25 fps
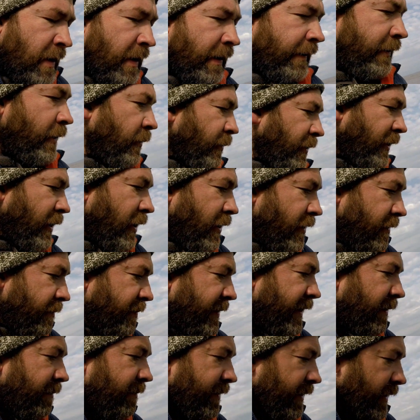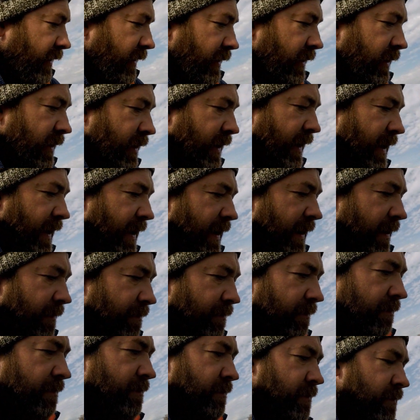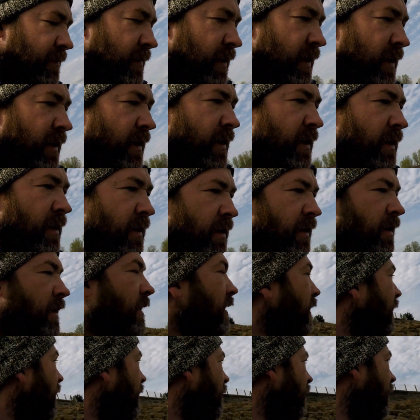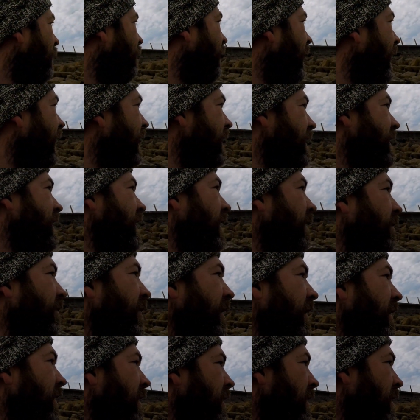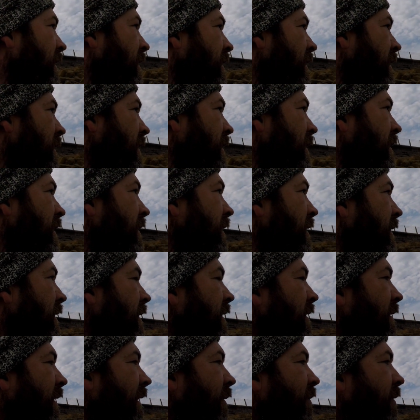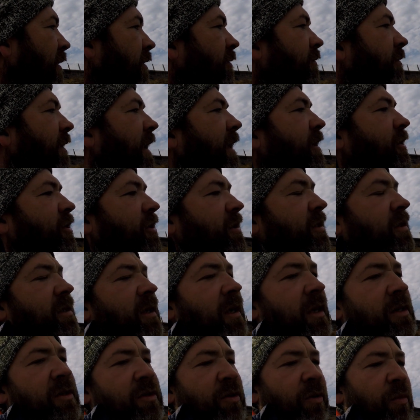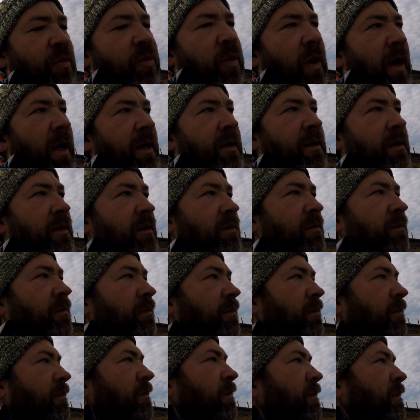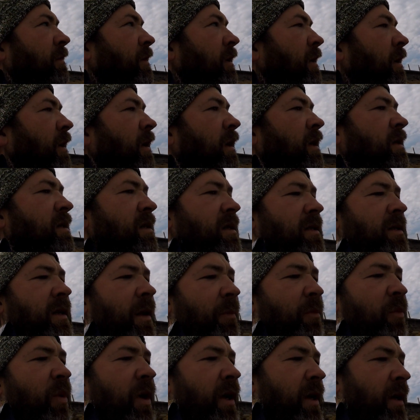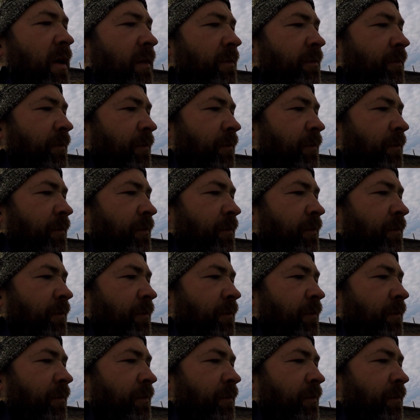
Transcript: know a lot of people will buy a sib, they will register to one slipway,